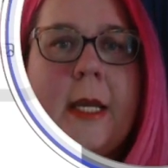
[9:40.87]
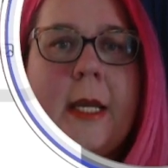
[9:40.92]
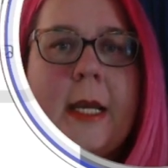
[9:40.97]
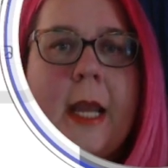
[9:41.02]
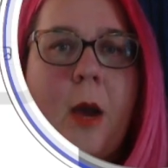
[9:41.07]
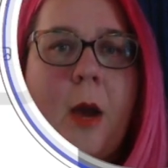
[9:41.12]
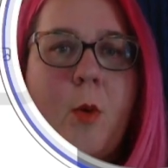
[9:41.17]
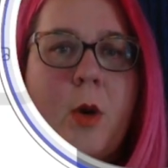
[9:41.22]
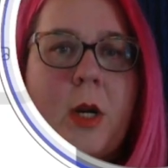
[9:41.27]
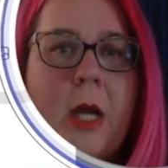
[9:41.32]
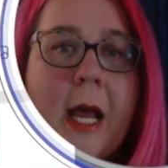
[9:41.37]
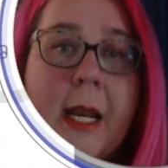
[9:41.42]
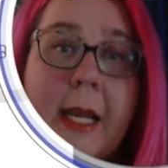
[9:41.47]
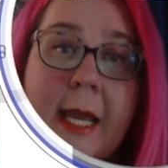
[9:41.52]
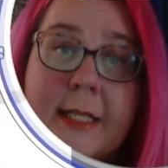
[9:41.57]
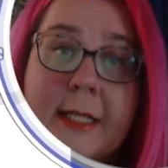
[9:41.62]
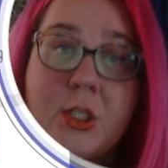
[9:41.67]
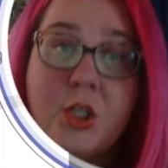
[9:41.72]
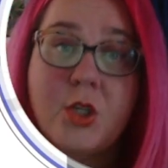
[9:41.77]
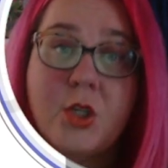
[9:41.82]
Now what I
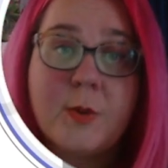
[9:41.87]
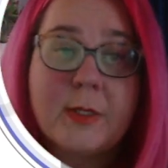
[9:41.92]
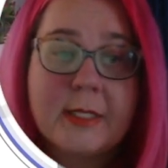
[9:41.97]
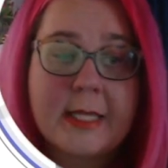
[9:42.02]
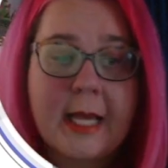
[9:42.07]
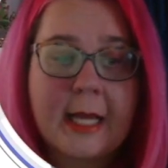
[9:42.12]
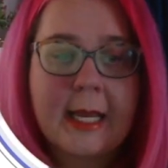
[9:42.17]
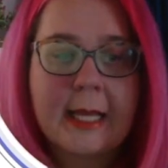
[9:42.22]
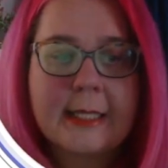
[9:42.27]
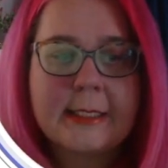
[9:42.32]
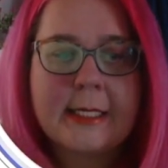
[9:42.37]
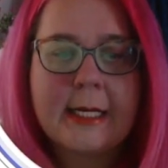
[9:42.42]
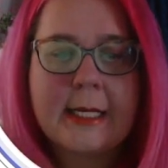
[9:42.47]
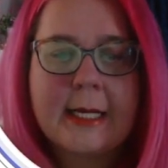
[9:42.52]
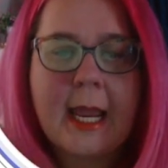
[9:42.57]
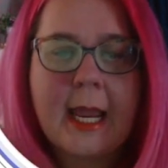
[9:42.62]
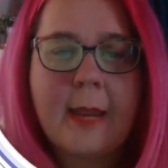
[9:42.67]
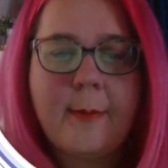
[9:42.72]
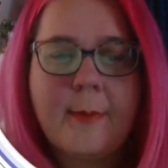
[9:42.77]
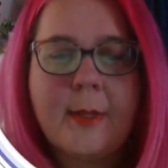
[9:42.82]
like to do is I like to
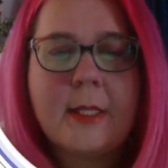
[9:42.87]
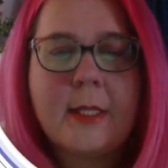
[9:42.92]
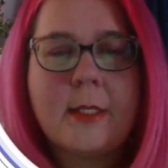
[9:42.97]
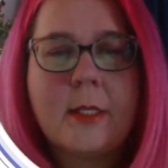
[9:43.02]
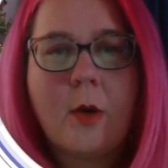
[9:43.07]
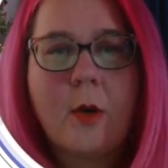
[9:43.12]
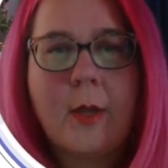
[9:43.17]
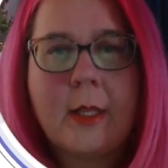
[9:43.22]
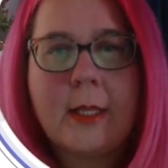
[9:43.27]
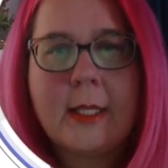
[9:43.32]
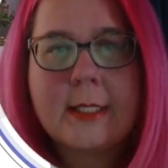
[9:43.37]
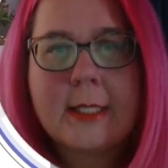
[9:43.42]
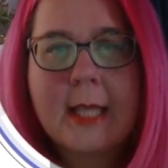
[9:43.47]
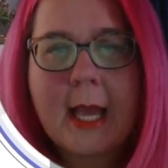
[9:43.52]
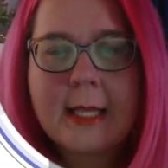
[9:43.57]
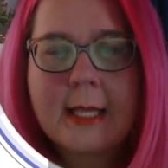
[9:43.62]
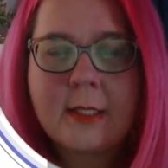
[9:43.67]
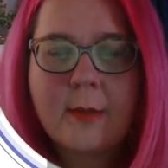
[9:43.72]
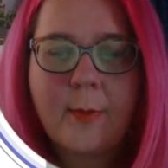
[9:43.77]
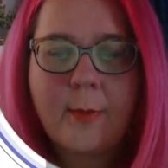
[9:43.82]
name it. So in this
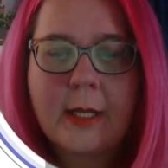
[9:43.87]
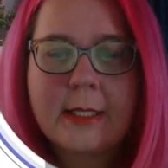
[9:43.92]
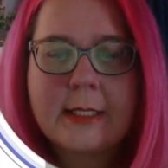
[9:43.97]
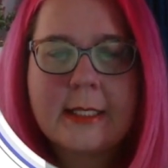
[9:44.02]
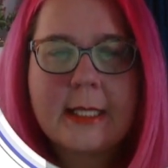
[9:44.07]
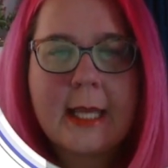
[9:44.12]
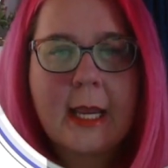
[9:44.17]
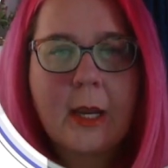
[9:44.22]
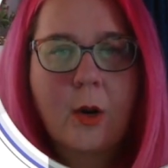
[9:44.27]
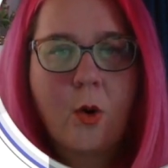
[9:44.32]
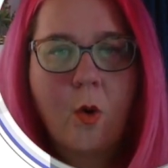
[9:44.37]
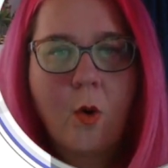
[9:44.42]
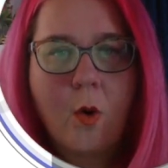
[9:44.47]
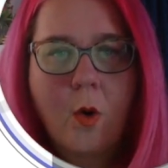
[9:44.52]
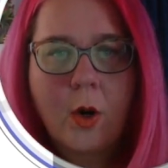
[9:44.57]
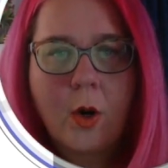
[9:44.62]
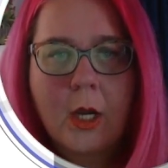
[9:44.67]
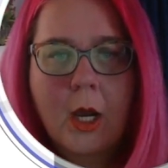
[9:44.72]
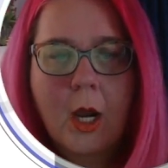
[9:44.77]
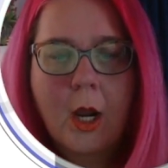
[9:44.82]
case I might say
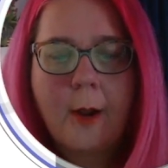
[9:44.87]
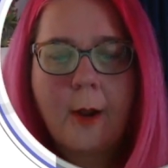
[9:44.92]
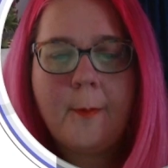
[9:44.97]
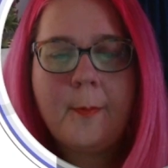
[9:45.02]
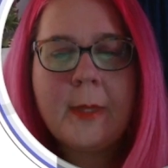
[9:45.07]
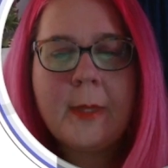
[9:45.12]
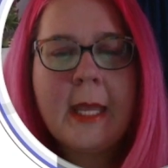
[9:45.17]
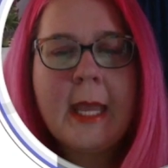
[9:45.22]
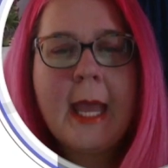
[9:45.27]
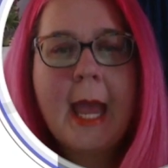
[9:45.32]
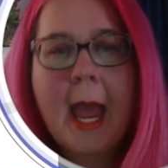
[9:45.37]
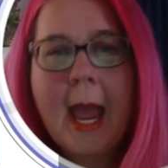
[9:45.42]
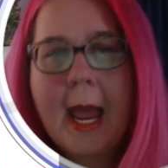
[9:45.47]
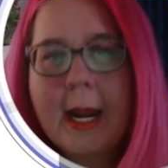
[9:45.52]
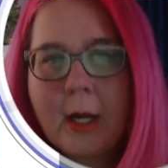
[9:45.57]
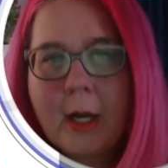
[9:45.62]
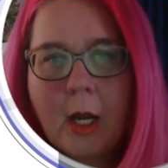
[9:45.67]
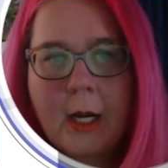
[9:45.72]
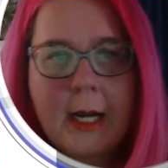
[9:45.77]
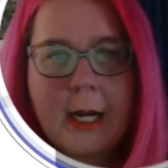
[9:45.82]
auto,
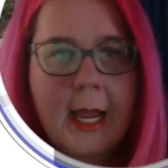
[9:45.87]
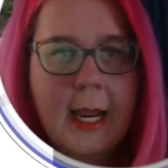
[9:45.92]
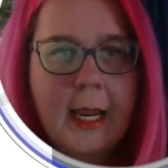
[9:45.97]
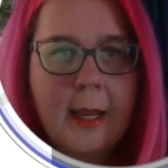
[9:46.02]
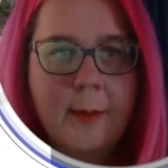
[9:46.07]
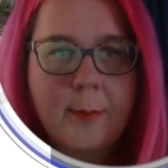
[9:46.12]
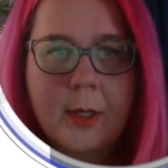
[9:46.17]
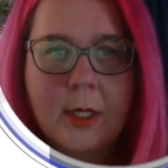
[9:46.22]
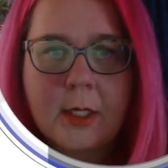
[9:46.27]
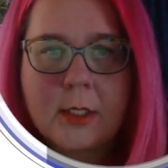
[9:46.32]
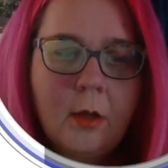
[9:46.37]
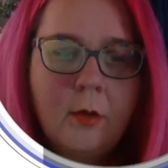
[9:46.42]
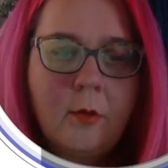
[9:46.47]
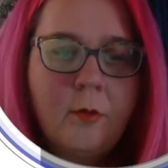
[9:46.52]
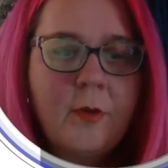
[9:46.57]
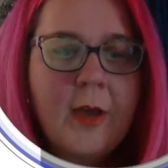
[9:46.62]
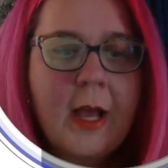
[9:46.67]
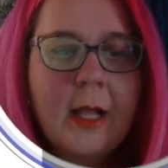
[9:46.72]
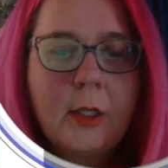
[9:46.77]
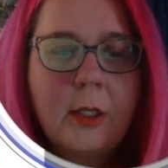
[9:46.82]
and I name it
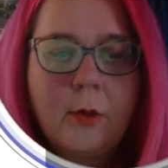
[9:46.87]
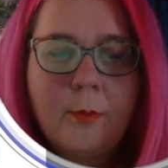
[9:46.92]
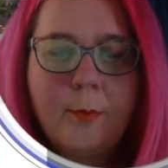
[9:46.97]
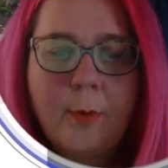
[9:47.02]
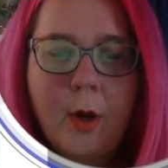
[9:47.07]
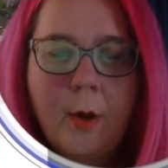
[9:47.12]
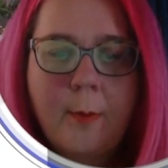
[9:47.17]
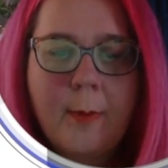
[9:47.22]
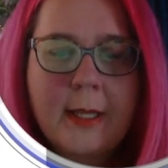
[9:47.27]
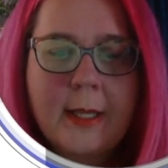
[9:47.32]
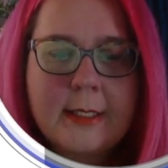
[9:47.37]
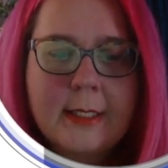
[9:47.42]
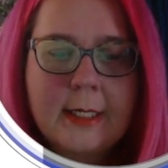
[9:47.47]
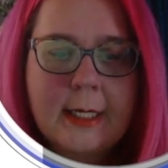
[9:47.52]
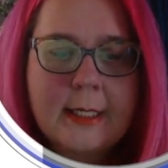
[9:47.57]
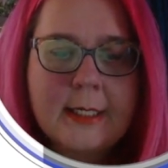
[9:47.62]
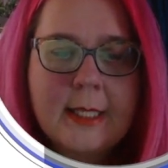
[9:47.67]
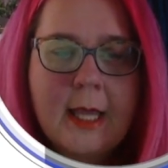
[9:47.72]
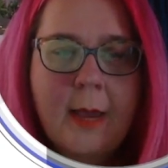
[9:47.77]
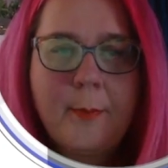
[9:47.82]
value bomb as an
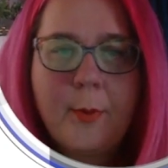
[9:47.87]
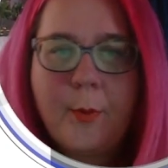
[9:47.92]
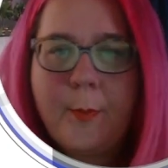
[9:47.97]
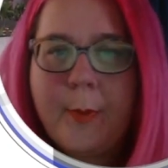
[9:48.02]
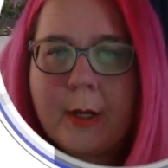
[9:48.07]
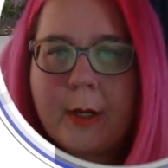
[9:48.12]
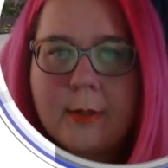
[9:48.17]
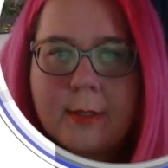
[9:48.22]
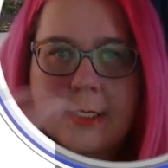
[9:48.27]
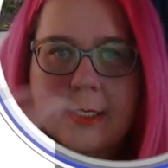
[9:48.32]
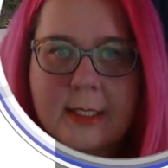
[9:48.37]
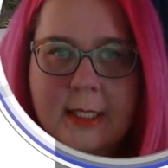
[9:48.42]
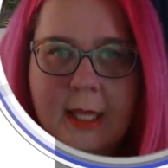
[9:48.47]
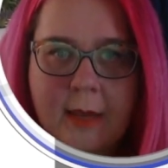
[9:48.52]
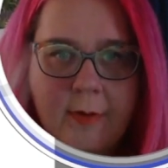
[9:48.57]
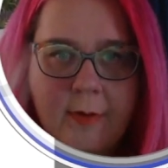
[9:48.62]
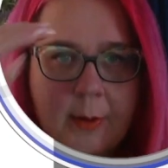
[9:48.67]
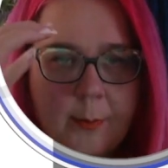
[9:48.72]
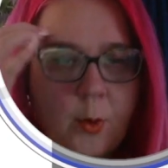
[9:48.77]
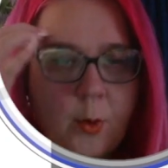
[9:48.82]
example because it's
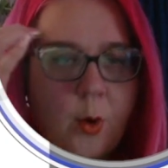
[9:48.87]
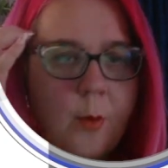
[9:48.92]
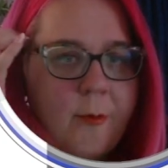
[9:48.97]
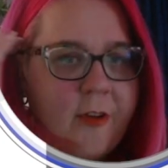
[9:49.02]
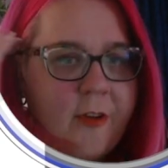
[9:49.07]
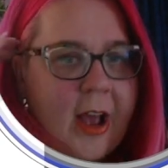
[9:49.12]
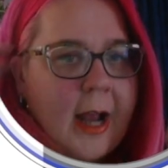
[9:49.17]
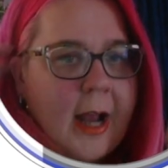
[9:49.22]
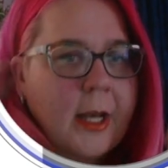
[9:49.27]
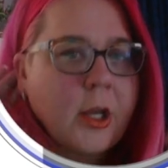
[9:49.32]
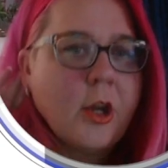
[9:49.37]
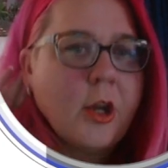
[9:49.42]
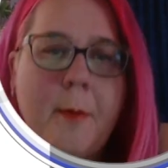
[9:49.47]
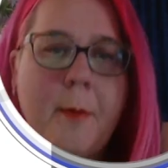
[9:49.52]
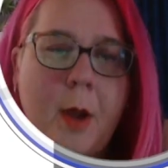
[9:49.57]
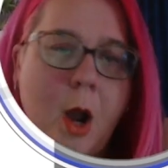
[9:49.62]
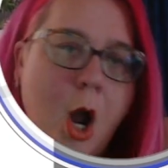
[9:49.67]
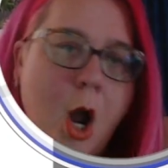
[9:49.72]
giving more value.